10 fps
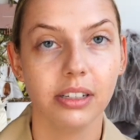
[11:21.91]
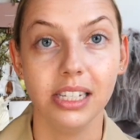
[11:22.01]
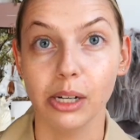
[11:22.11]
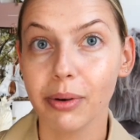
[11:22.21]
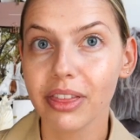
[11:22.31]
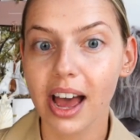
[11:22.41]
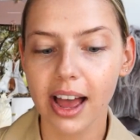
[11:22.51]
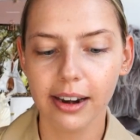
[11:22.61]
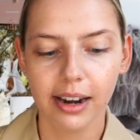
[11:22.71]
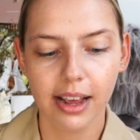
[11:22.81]
deal with
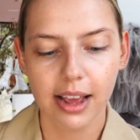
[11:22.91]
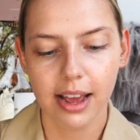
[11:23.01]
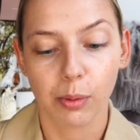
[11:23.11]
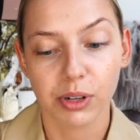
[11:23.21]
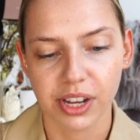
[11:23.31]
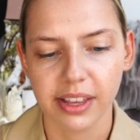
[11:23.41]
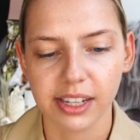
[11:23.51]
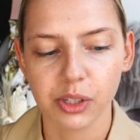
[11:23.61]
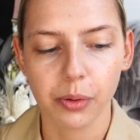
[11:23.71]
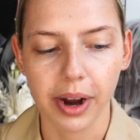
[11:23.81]
that, which I think
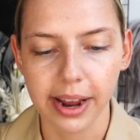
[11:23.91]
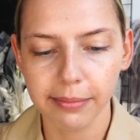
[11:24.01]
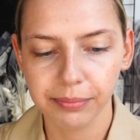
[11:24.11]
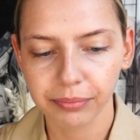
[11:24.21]
is great.